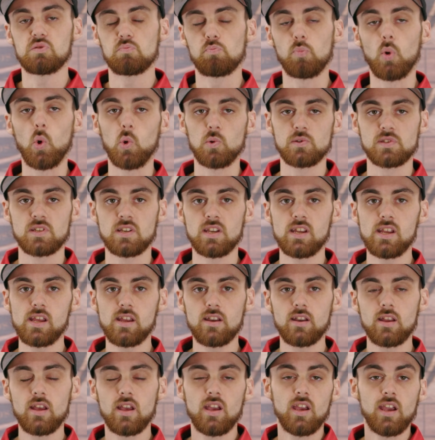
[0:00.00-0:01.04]
bolted
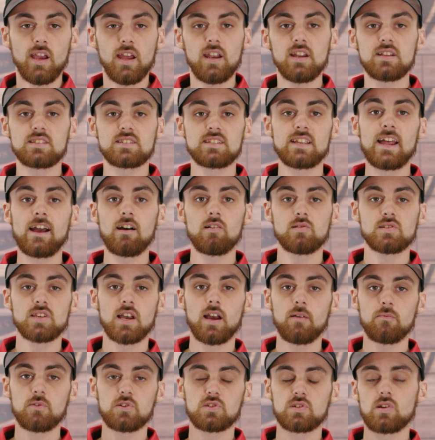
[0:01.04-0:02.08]
in, and it's now
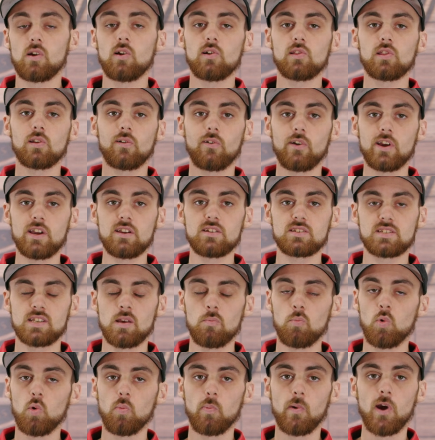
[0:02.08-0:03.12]
time to start the
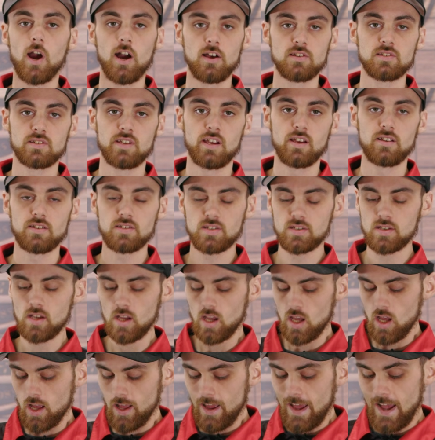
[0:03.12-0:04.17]
reassemble process.
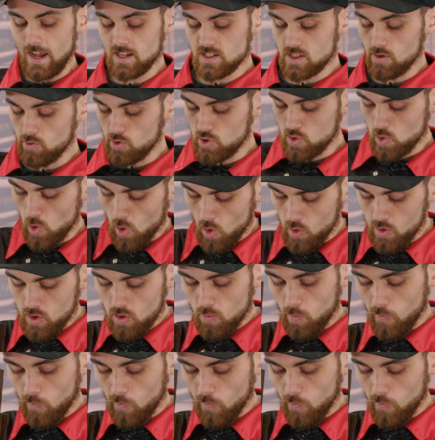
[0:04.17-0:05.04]
As I was showing you